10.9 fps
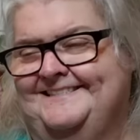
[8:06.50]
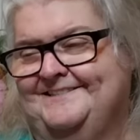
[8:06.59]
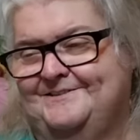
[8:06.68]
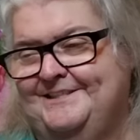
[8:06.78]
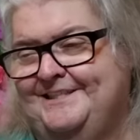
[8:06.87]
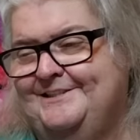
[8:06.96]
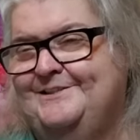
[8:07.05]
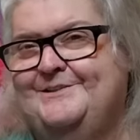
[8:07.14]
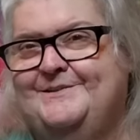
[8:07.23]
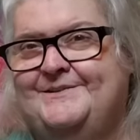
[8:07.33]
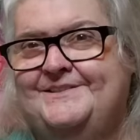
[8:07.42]
I don't know.
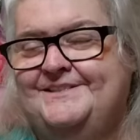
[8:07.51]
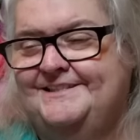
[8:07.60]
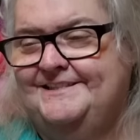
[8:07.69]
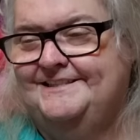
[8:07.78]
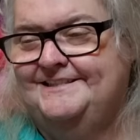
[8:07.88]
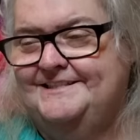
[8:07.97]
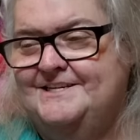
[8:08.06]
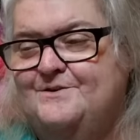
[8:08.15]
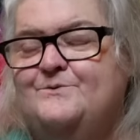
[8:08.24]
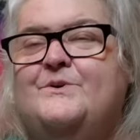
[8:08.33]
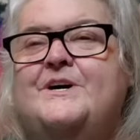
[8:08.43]

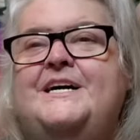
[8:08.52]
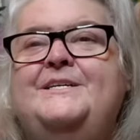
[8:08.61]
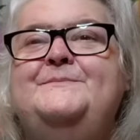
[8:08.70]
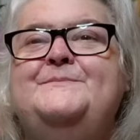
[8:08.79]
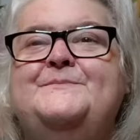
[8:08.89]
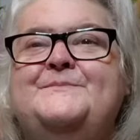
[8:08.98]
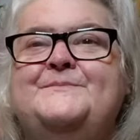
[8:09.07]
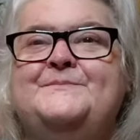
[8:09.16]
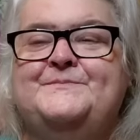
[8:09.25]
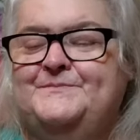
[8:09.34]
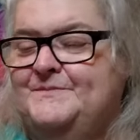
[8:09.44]
What?
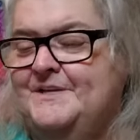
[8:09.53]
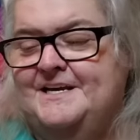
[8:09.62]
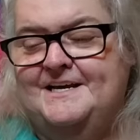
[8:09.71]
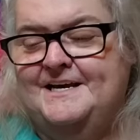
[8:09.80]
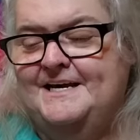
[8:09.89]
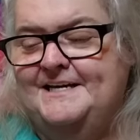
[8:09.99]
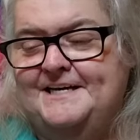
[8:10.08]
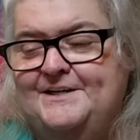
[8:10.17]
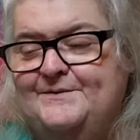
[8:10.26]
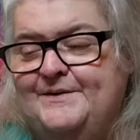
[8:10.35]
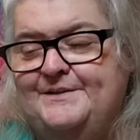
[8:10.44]
He
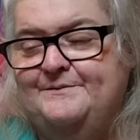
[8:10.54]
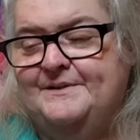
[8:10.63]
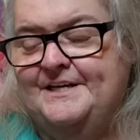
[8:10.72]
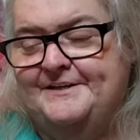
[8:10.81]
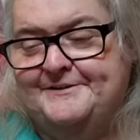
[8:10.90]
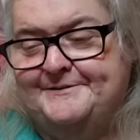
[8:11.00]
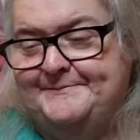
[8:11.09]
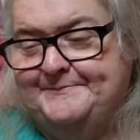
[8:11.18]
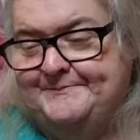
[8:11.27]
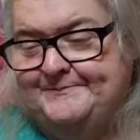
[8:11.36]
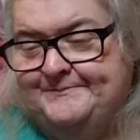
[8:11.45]
can't read without them.